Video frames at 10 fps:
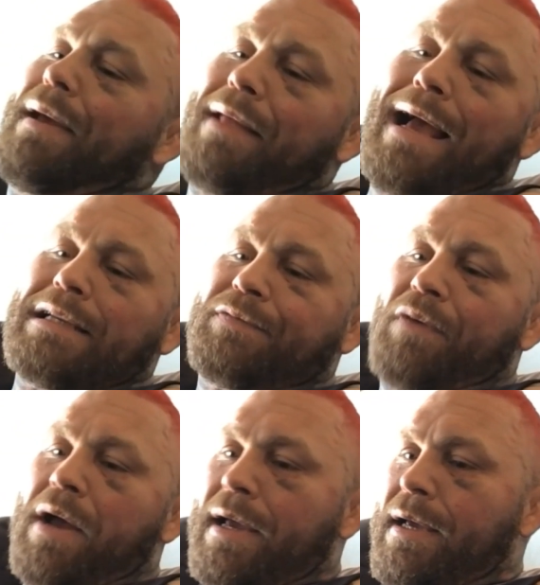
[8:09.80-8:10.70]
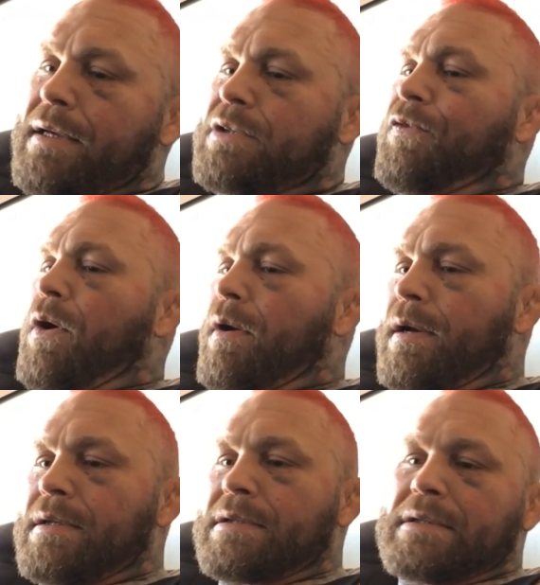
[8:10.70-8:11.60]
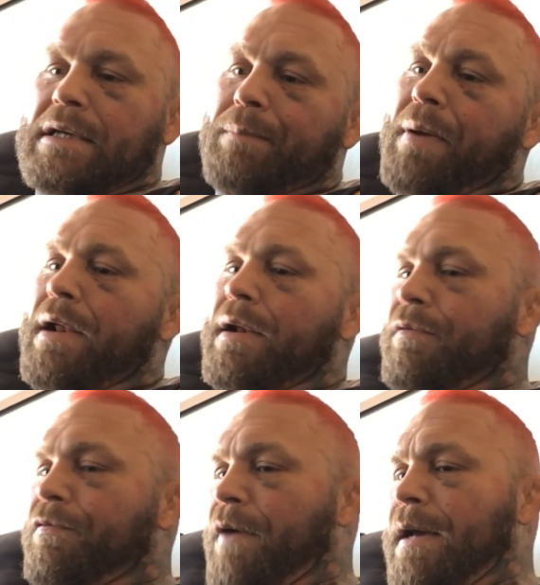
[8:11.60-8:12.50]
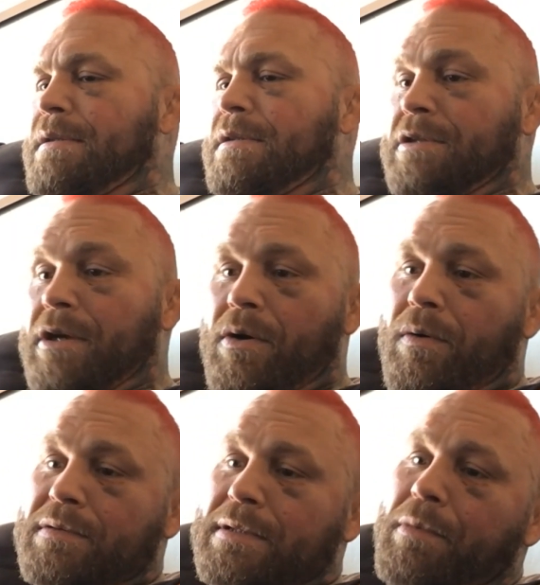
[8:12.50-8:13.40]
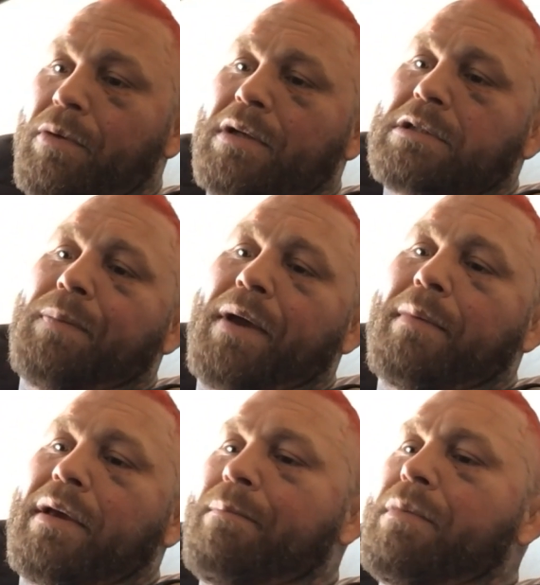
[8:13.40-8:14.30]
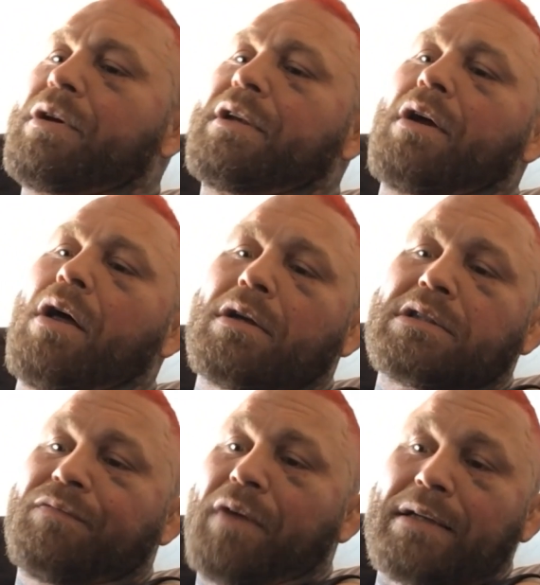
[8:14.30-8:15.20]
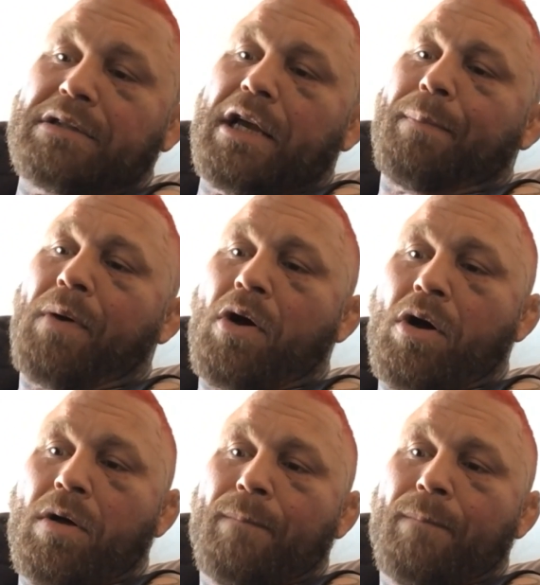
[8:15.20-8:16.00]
last fight as far as competitive fights go. If somebody wants to pay me $1 million to fight Jay Paul,